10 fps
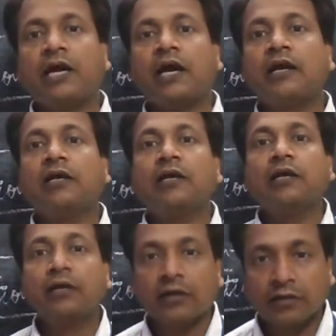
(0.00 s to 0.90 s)
are
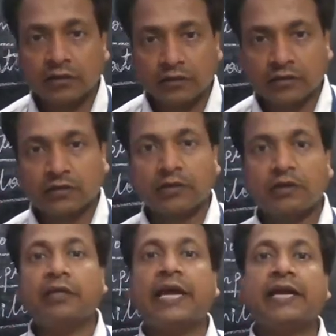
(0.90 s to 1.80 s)

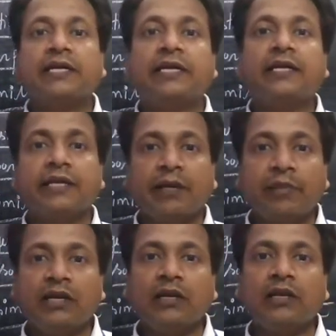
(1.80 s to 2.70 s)
reacted
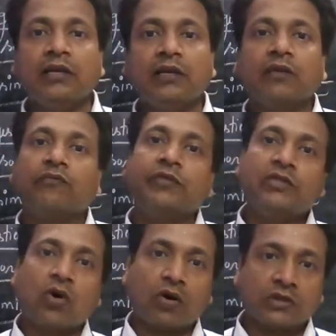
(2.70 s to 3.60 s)
chemically
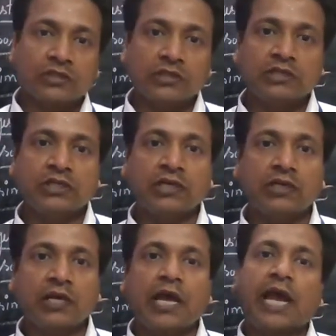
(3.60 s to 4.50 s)
with
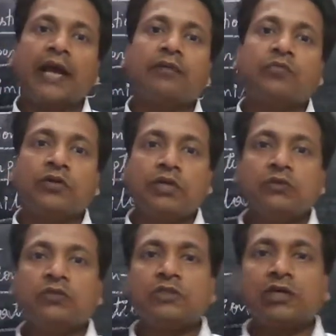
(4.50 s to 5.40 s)
oxygen and
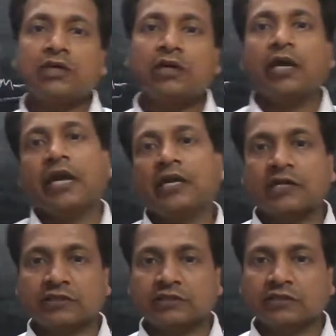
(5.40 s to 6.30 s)
produce the
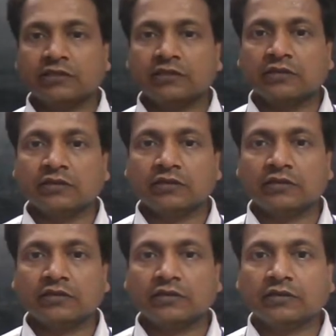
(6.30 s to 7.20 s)
energy,
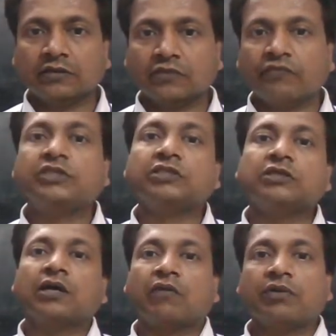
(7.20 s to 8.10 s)
which
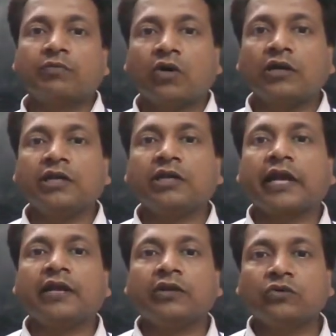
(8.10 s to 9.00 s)
our body
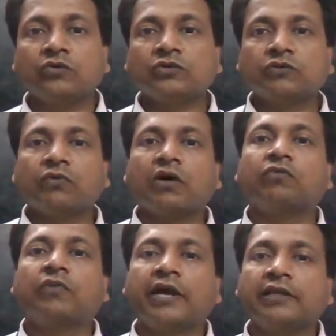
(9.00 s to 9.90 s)
can use for
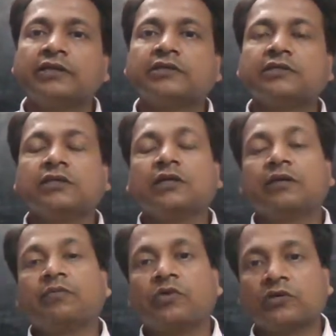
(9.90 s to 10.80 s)
various
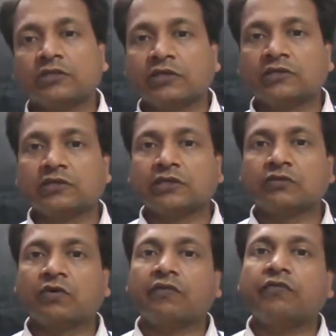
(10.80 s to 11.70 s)
processes
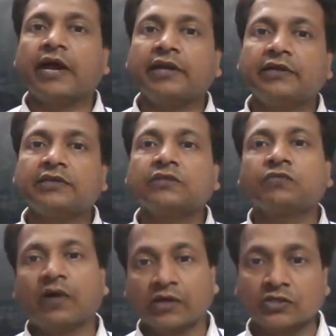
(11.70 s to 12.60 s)
or various
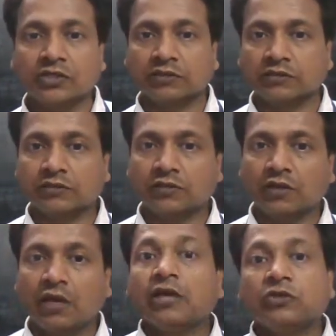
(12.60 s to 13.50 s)
functions.
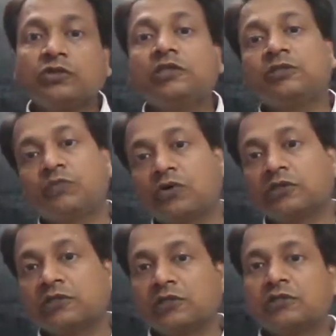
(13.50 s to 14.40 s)
So this
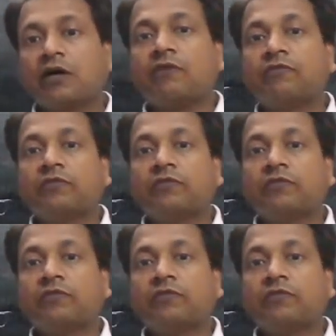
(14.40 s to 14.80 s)
process of